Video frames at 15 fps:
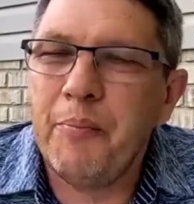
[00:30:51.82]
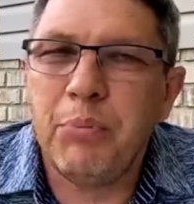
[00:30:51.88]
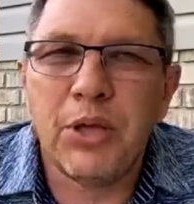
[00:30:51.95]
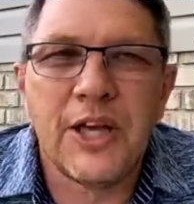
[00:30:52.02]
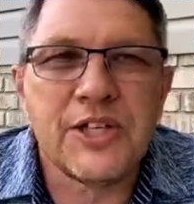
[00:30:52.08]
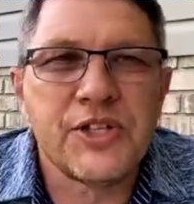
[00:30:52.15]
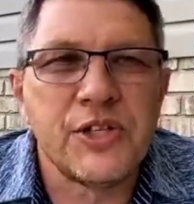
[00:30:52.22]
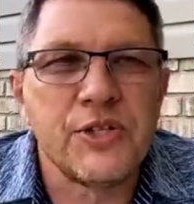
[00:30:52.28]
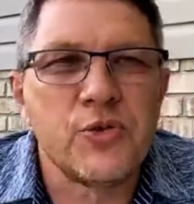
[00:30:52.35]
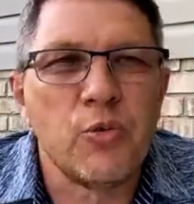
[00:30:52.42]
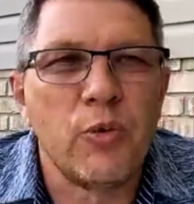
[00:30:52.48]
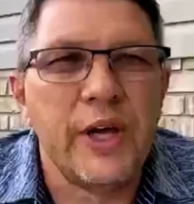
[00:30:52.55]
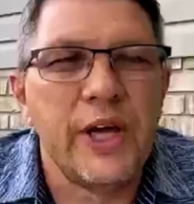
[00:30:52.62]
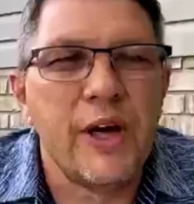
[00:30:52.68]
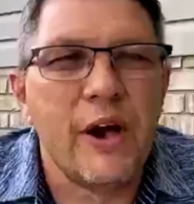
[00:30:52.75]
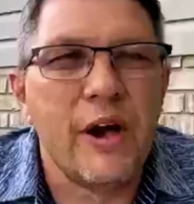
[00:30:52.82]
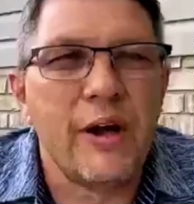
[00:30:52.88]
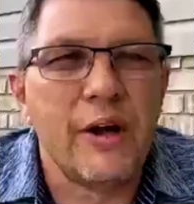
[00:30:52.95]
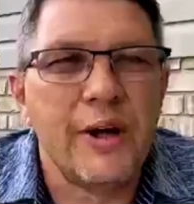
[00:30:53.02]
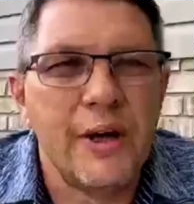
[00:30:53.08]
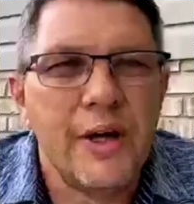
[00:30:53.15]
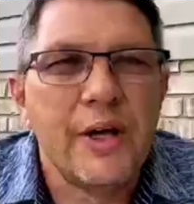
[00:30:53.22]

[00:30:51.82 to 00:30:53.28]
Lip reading: blessed as we are,